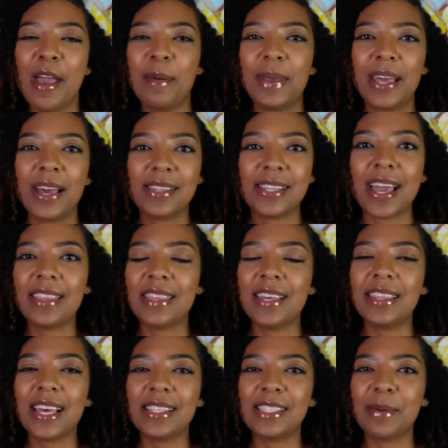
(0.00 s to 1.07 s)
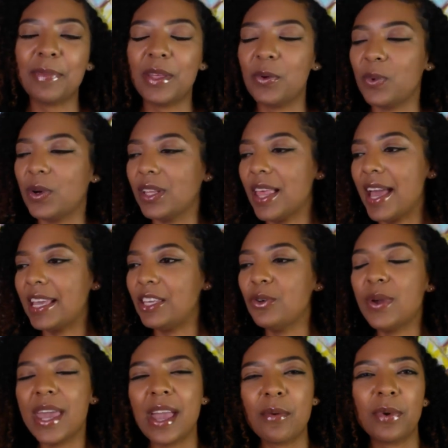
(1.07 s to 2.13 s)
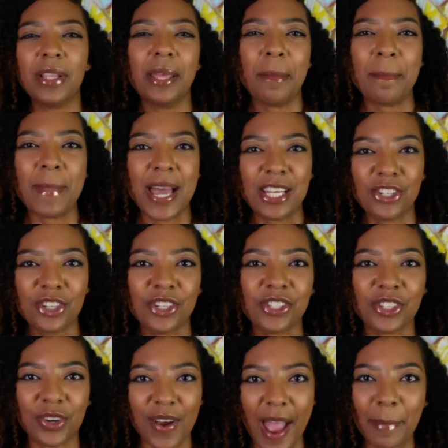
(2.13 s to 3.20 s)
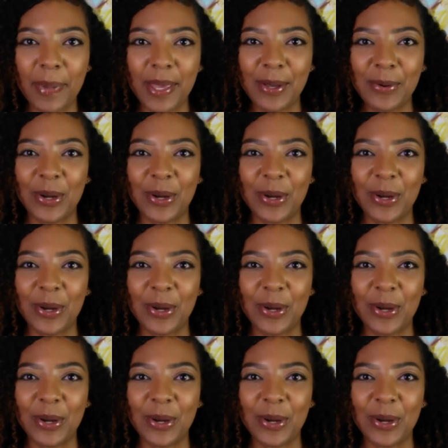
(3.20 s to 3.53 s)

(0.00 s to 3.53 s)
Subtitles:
because I think that's something where you can't really measure scrappy,